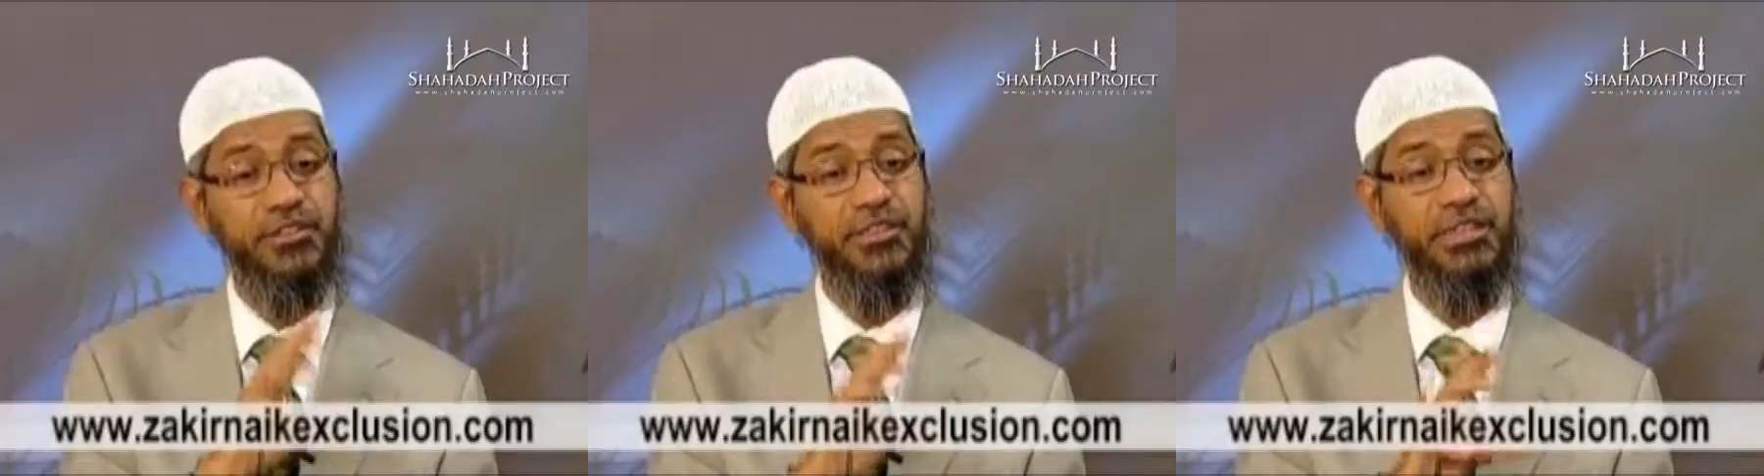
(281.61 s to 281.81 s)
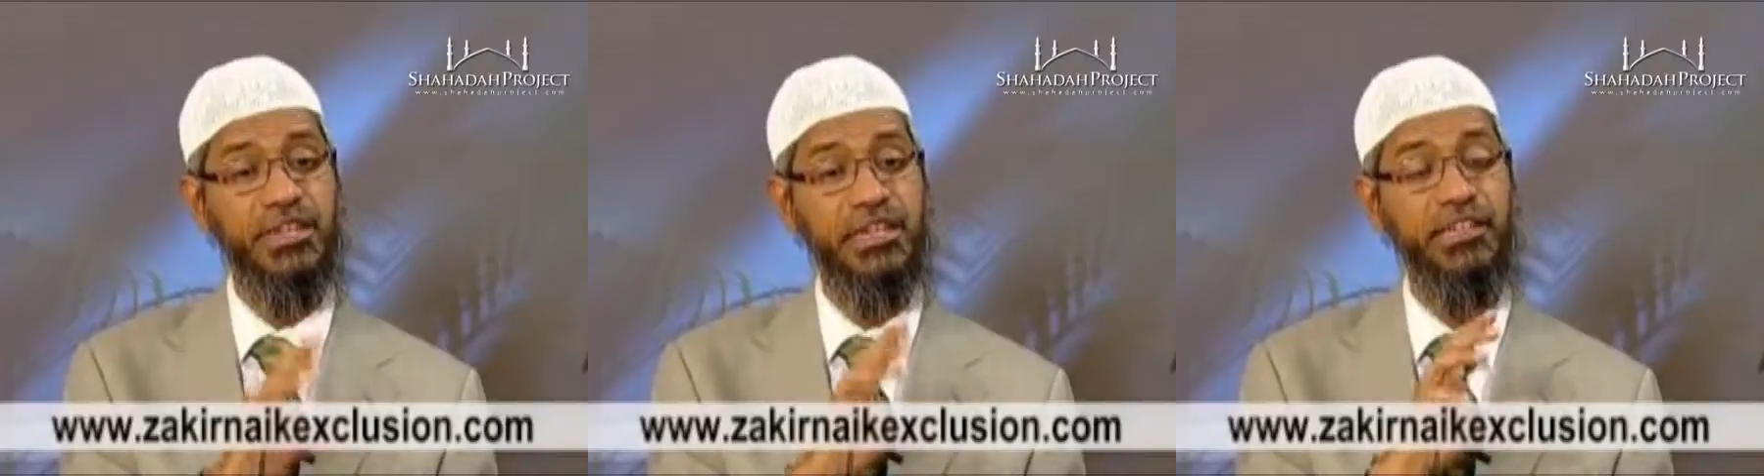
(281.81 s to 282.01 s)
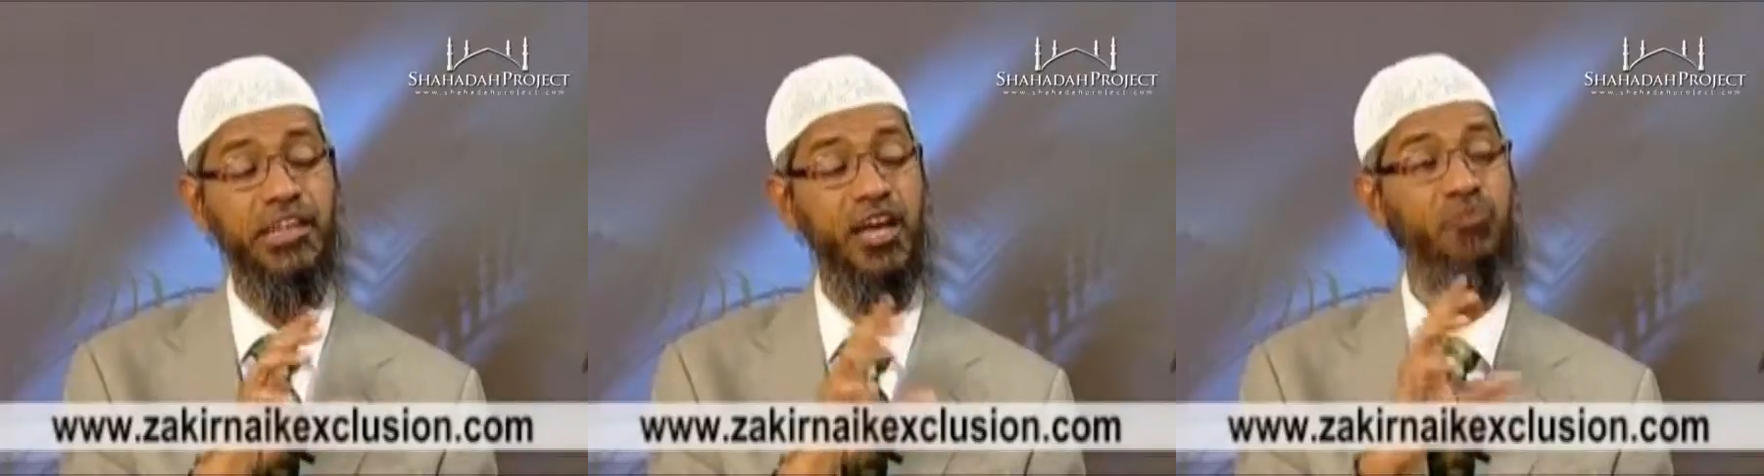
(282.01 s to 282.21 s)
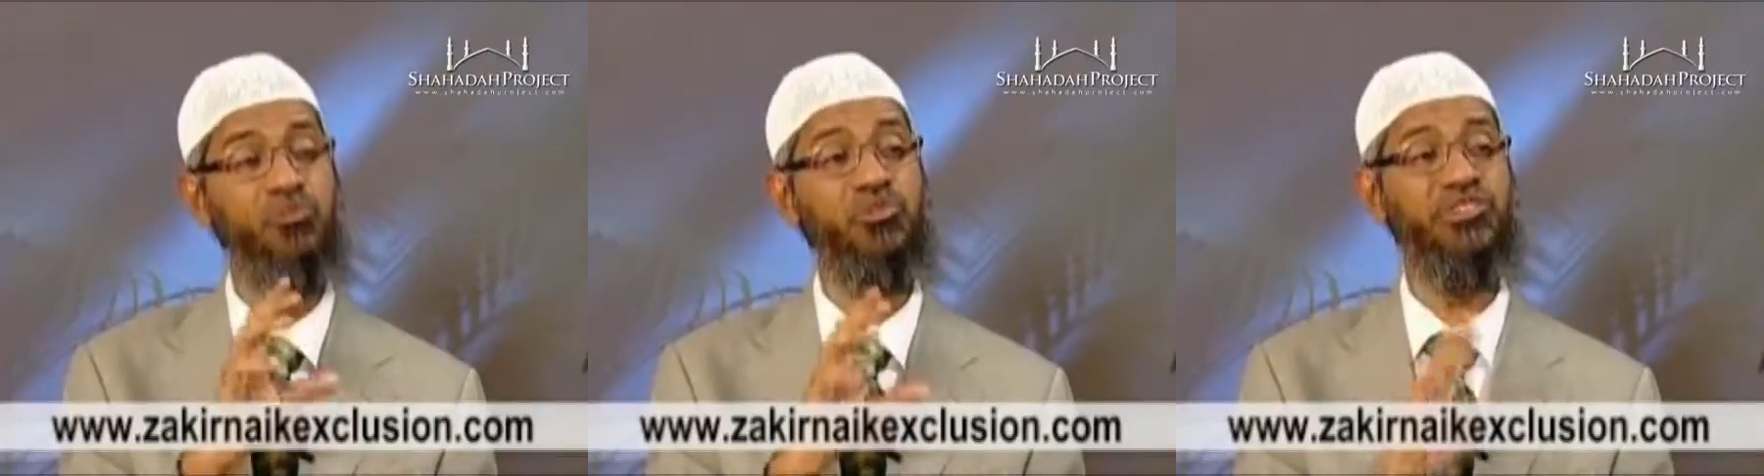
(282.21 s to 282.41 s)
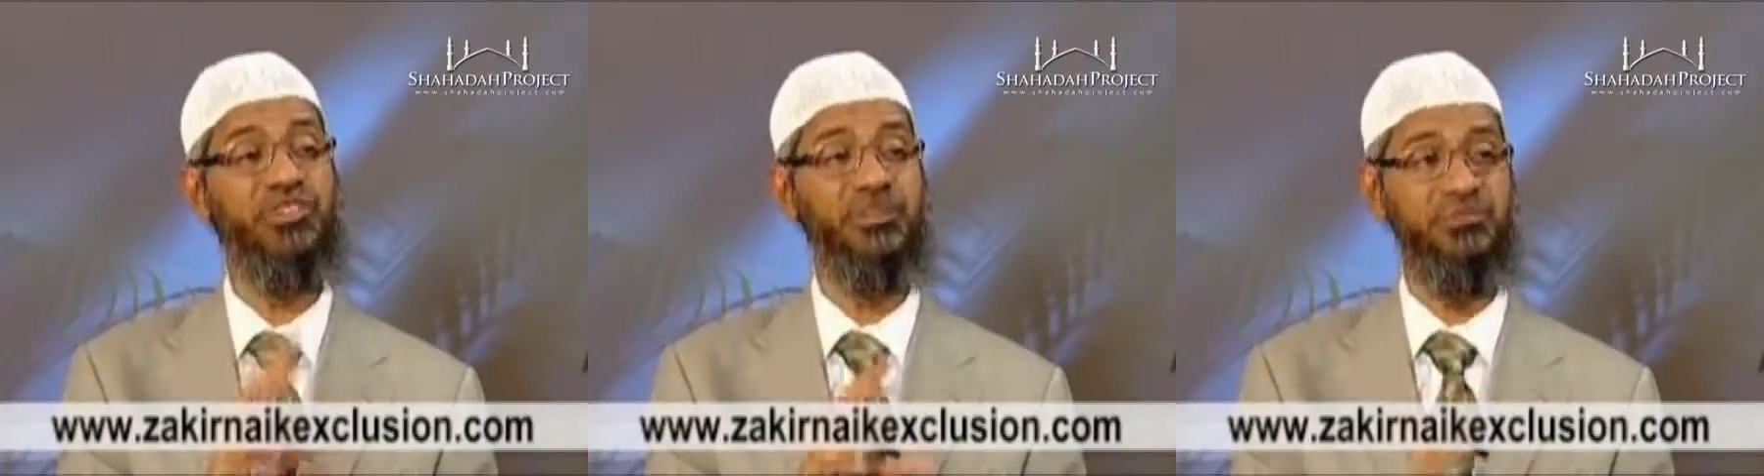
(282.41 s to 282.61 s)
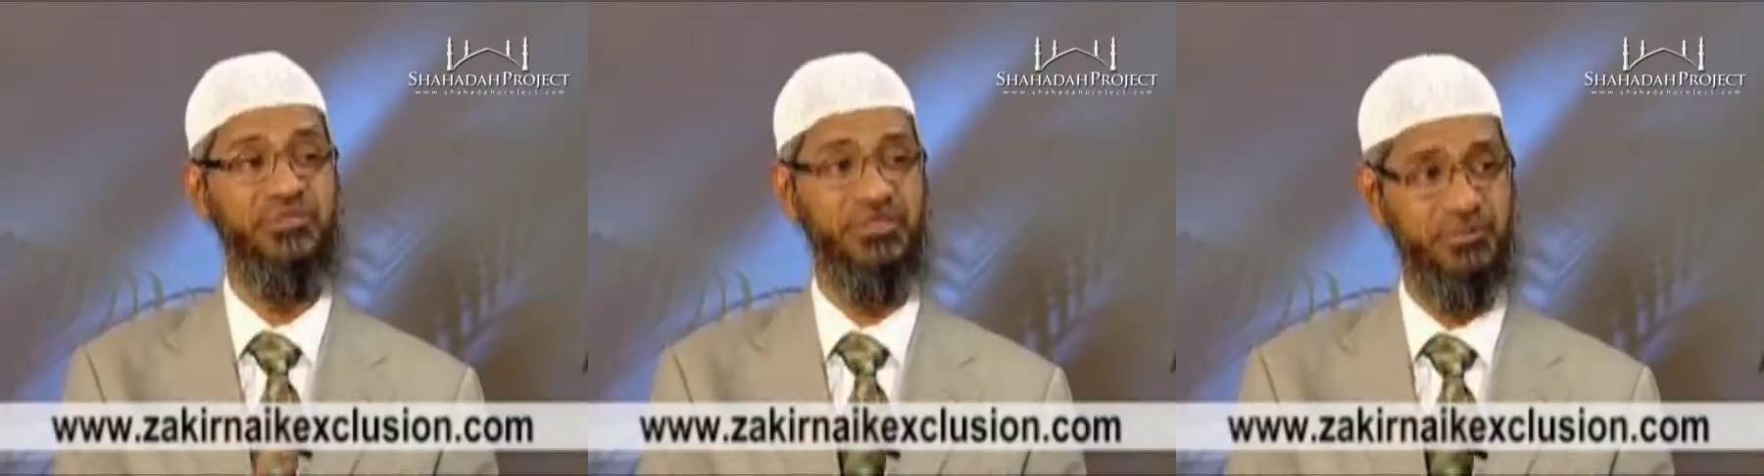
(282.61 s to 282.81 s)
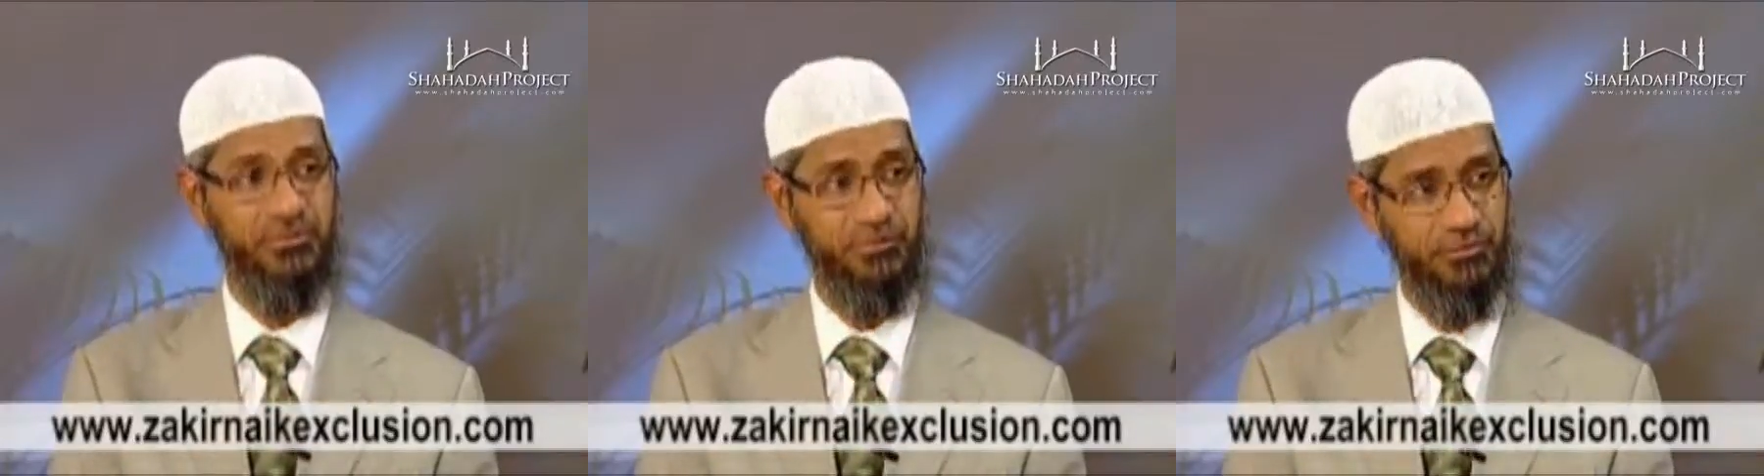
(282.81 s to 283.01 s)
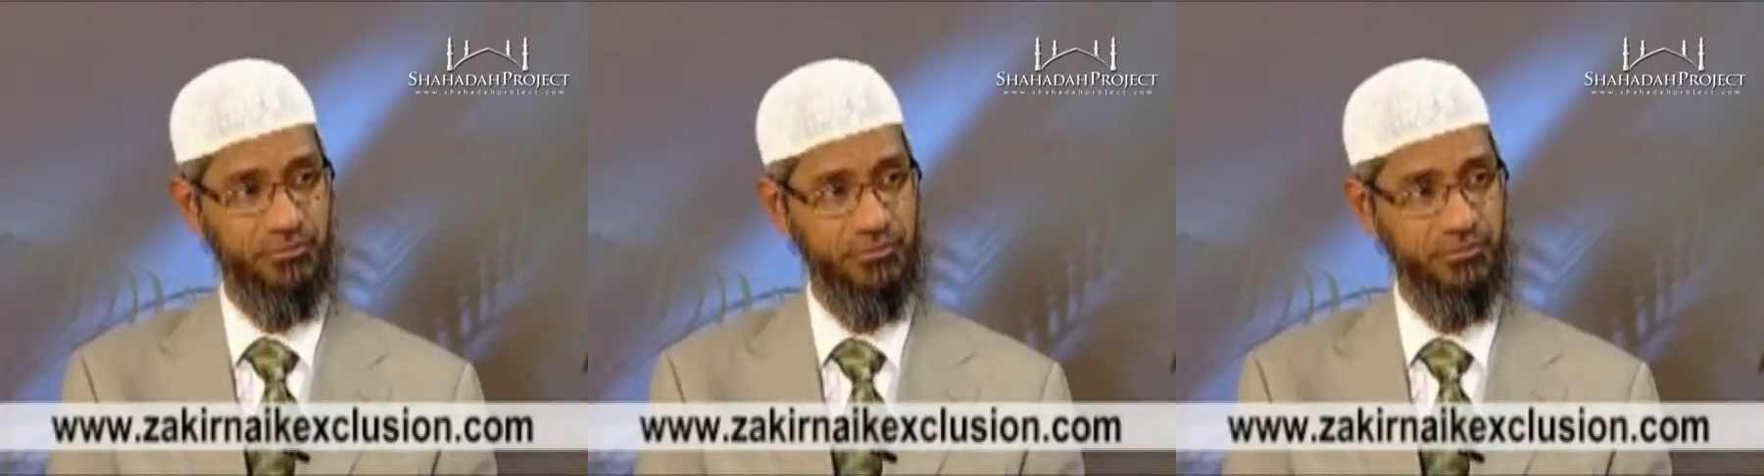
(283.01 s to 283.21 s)
certain young
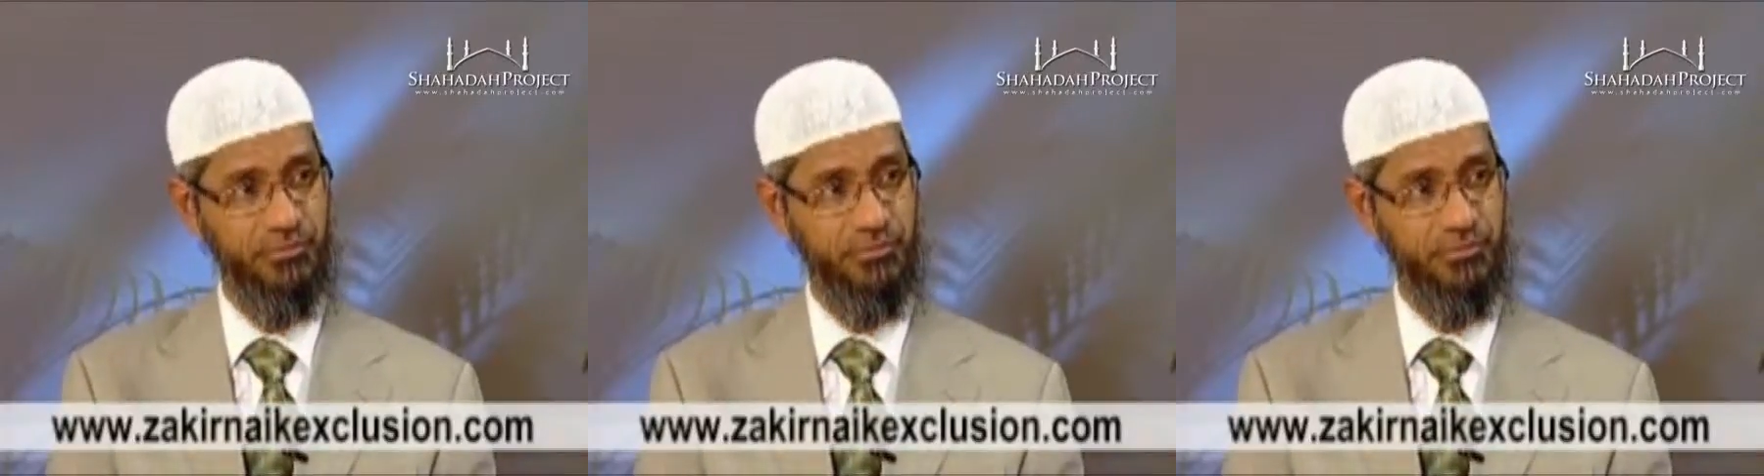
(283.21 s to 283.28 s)
Muslims